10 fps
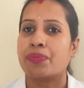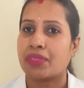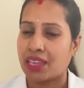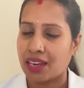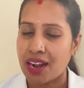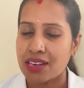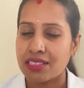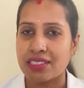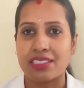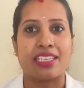There are
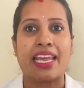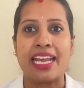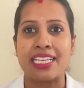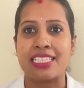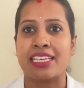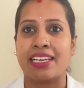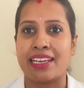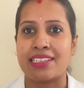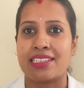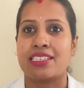certain
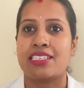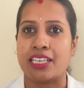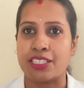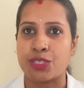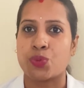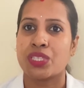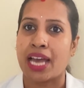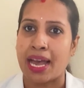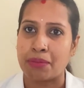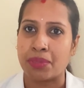age-related changes which
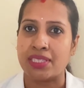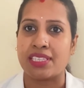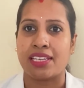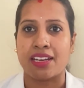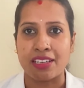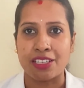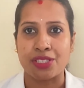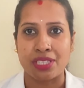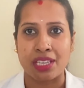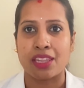happens and
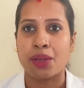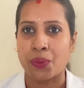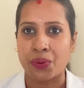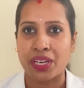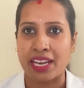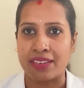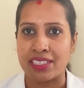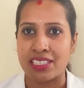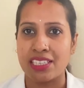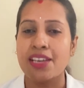occurs in the oral
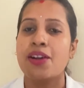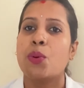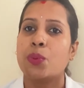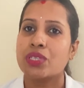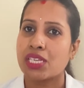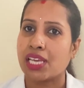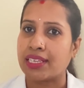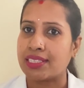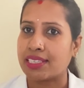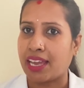cavity, which a
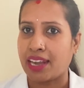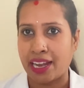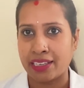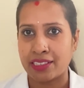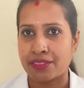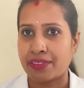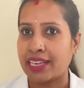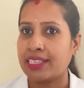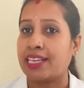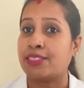dentist can identify
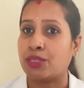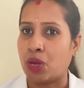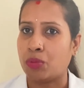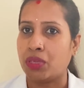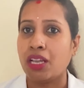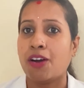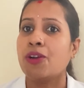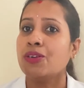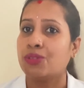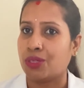it as normal or
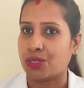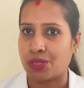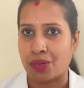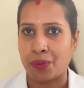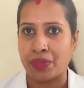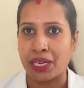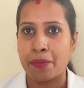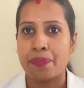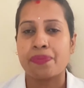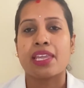not normal.
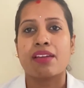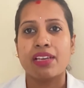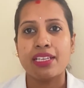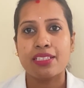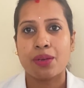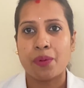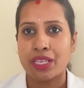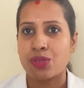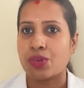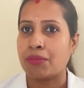When it's going
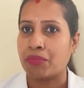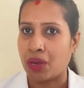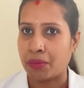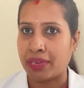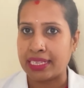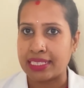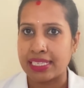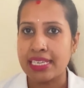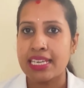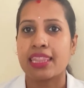to
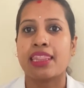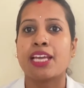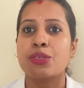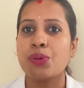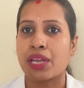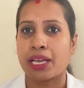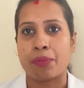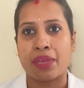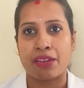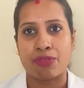abnormality, they do
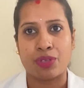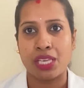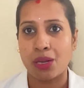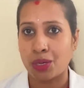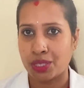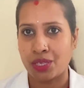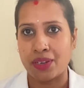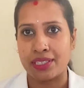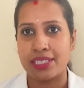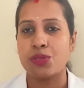recommend for the
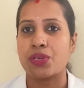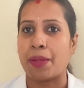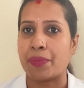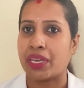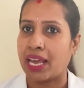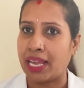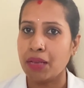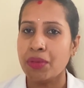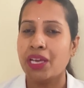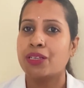orthodontist to come and help
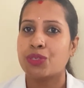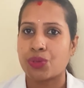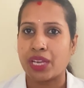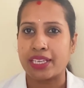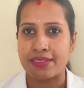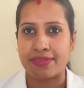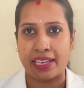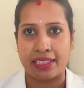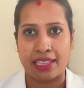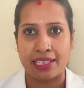to rectify
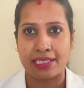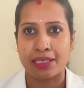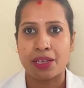that.